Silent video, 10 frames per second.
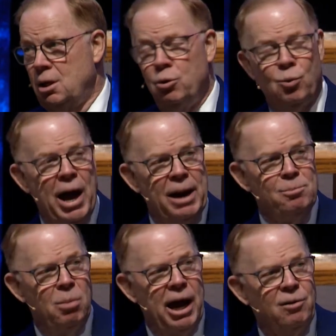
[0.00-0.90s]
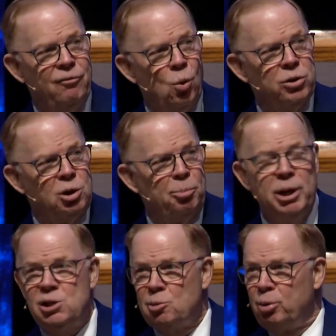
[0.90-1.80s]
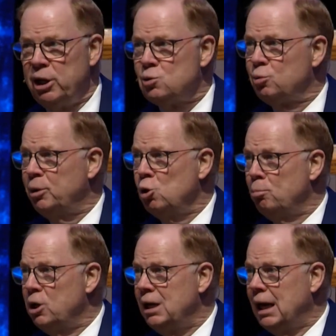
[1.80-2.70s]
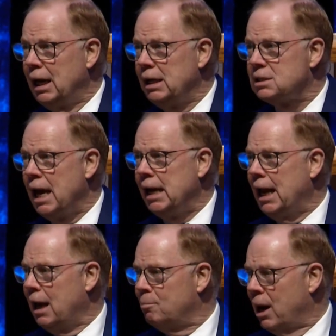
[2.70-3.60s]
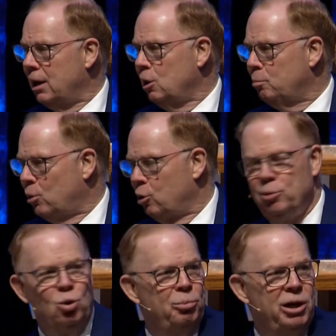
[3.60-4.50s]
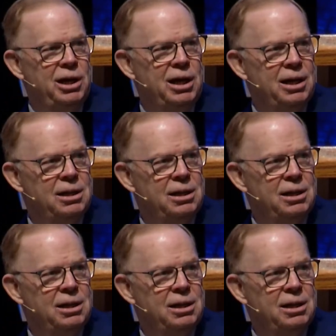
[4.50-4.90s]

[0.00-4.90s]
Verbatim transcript: riding back and forth to the pizza place with me on Monday nights, hanging out at my little apartment on Monday nights.